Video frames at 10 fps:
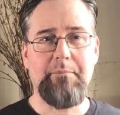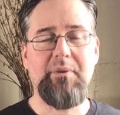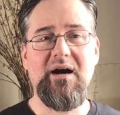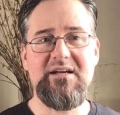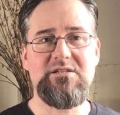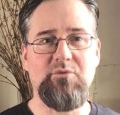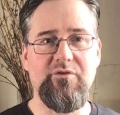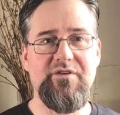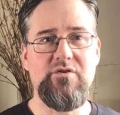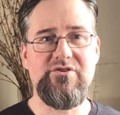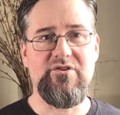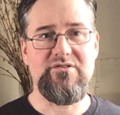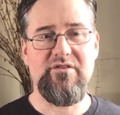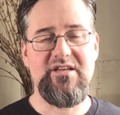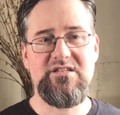possible
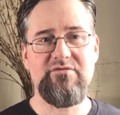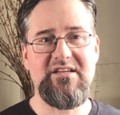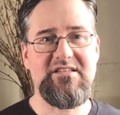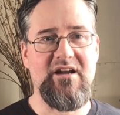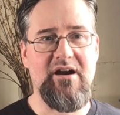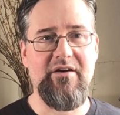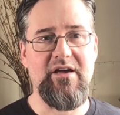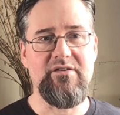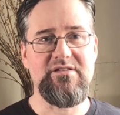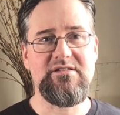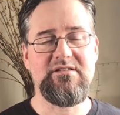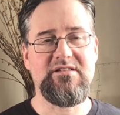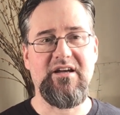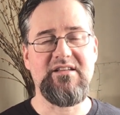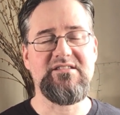futures, or these 3 scenarios
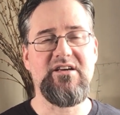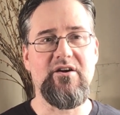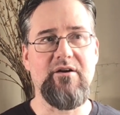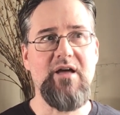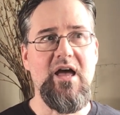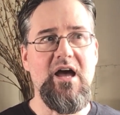to consider,